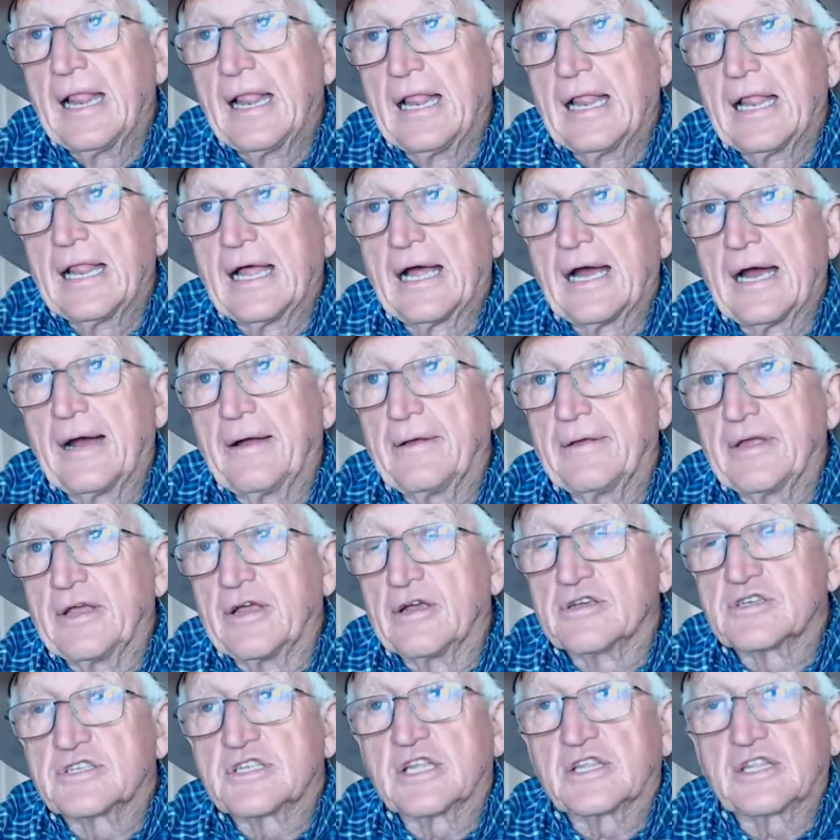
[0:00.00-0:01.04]
Uh, here's
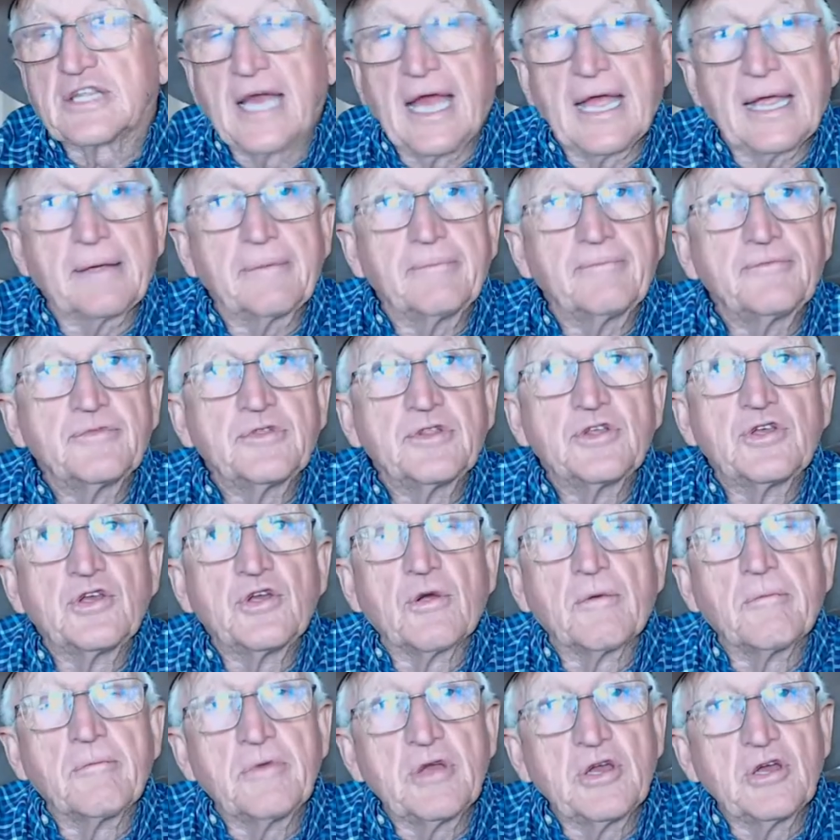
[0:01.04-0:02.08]
the thing: your
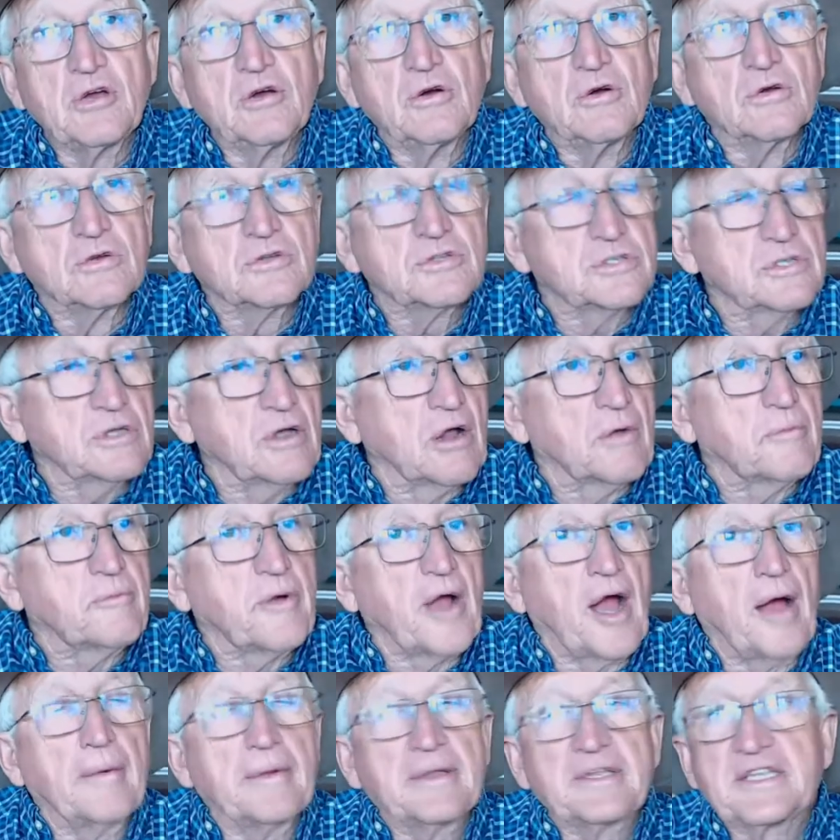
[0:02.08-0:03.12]
meals are
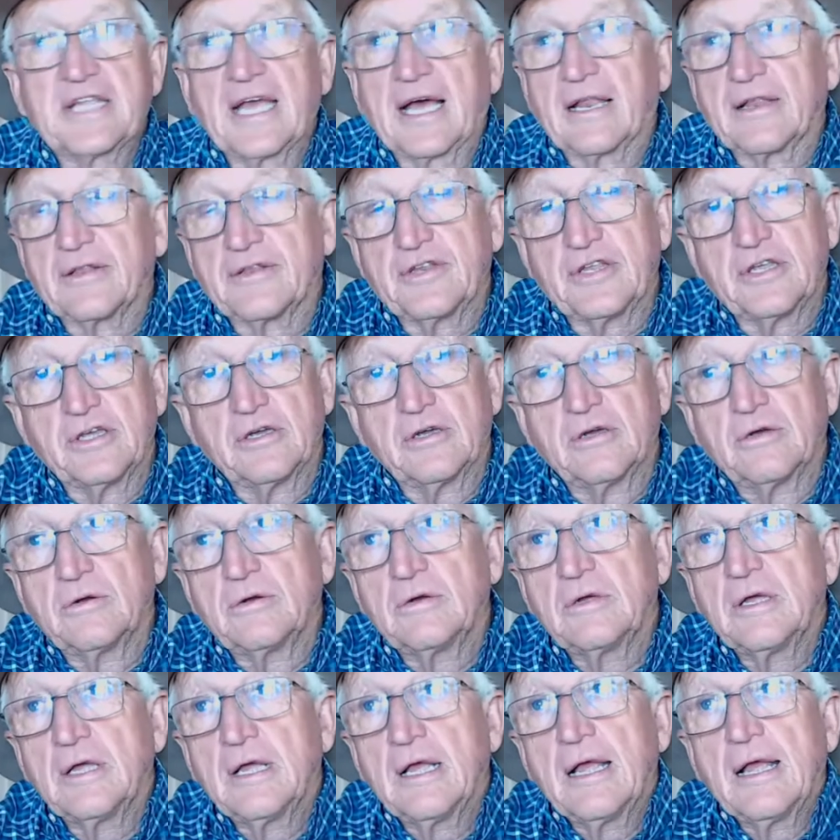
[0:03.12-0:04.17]
probably telling you
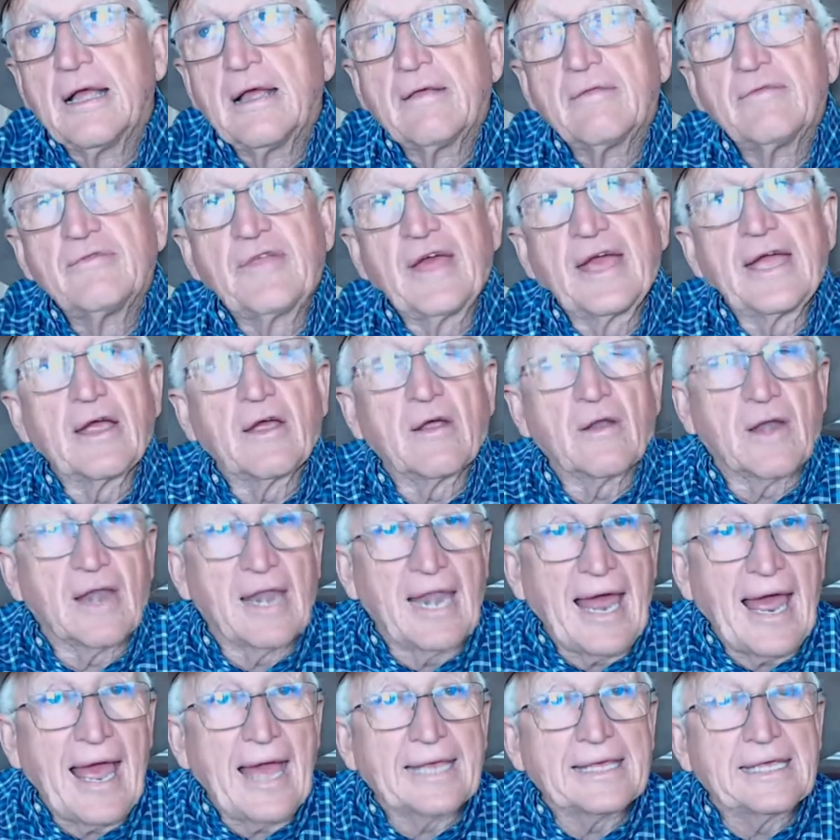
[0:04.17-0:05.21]
they are
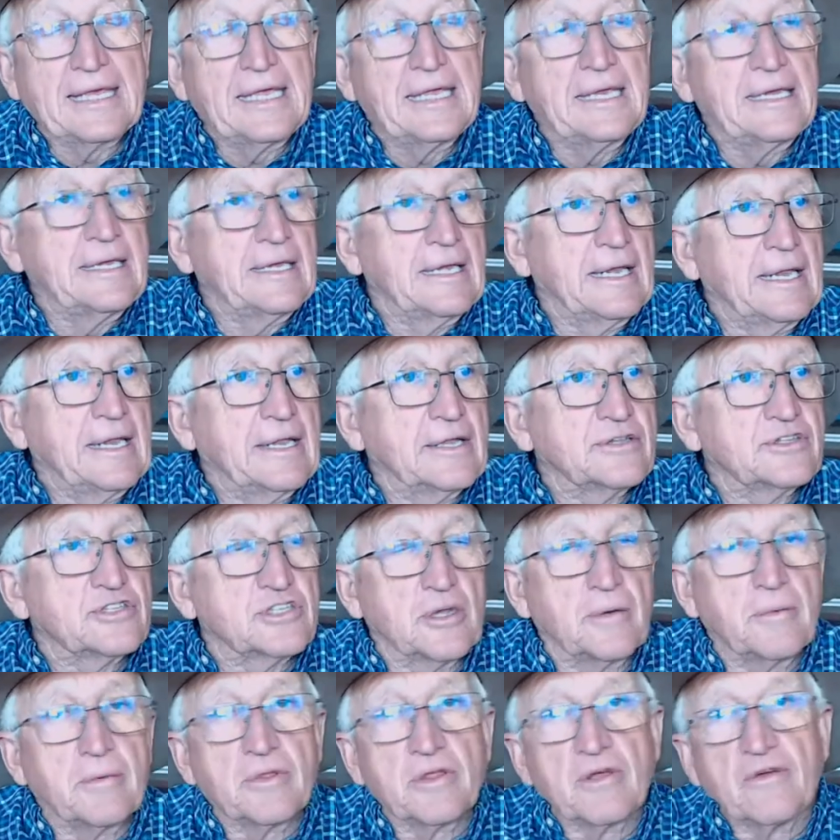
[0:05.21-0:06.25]
lacking in some
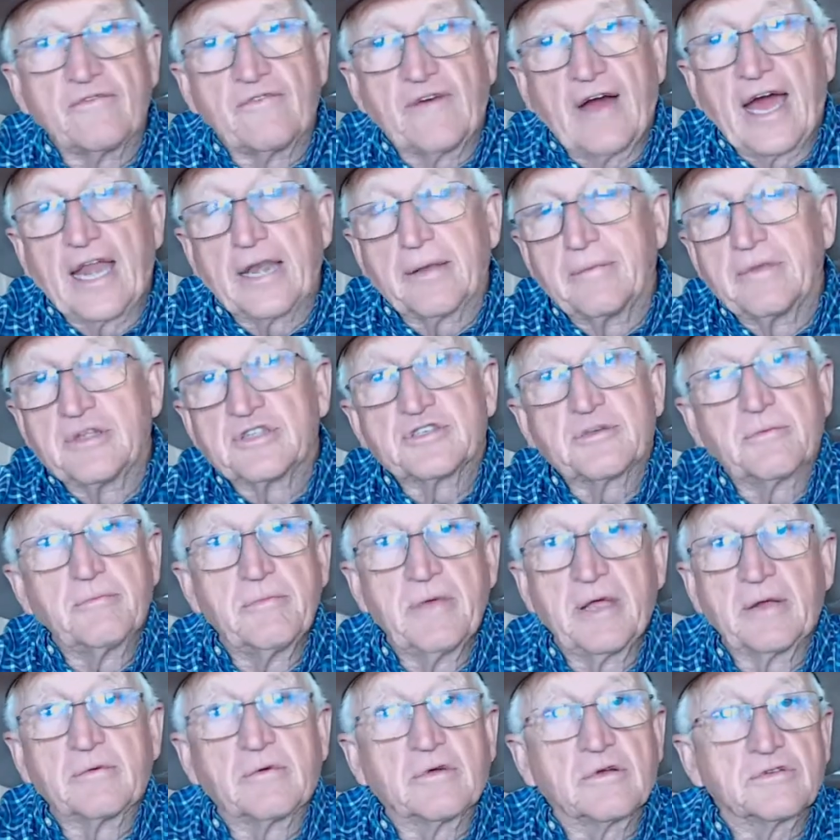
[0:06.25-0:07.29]
of their vitamins and
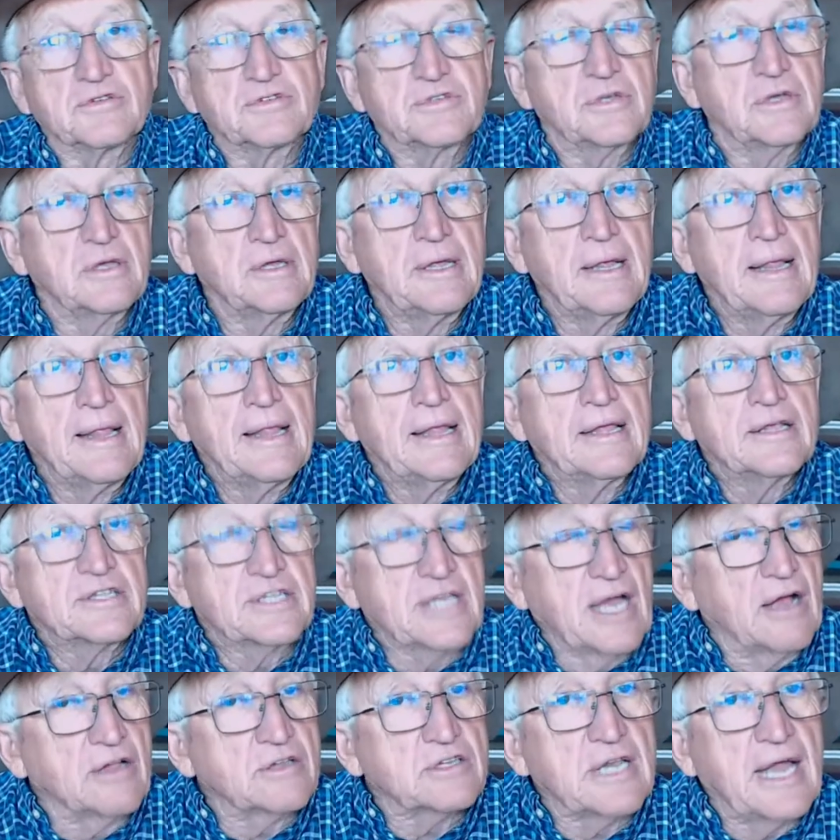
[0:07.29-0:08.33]
minerals.
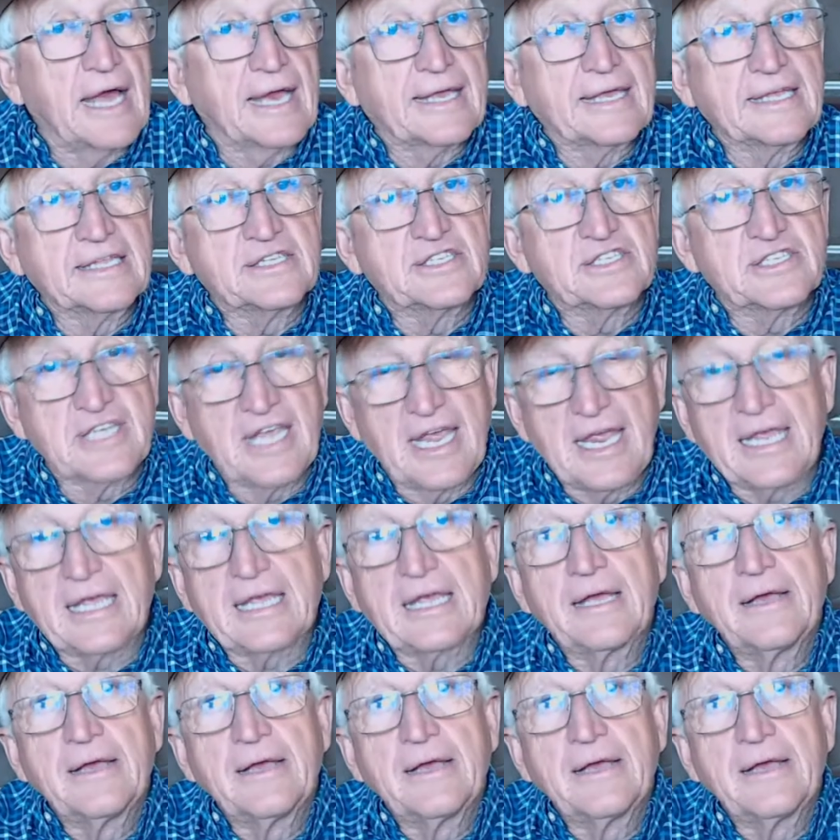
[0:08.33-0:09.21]
Sounds like it's zinc,